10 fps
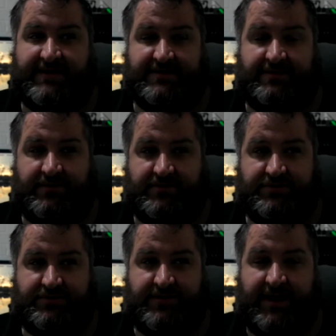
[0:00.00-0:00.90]
So I'm not
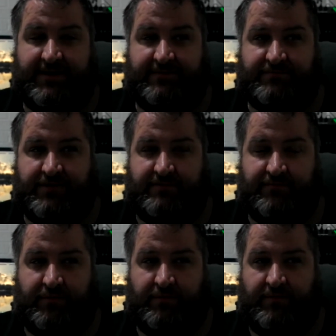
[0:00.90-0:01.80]
too bad. I'm going
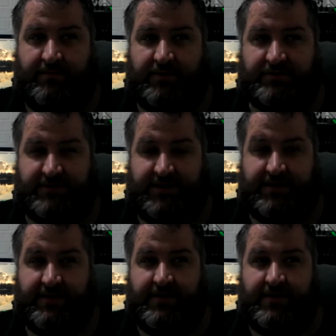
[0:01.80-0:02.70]
pretty well with pulse rate.
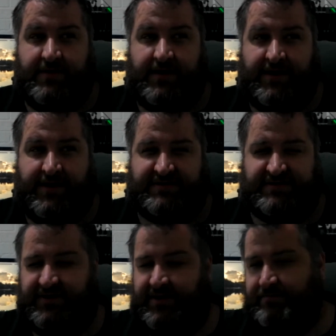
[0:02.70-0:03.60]
Just
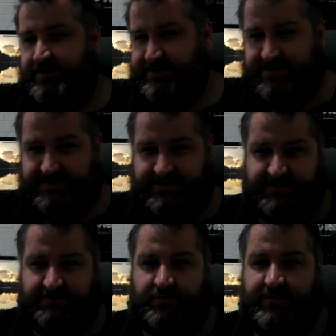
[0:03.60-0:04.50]
got to get a blood test at
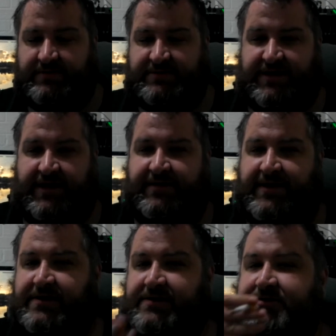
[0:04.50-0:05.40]
some point. I'll see how that
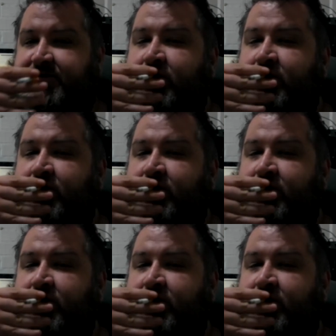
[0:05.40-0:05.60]
goes.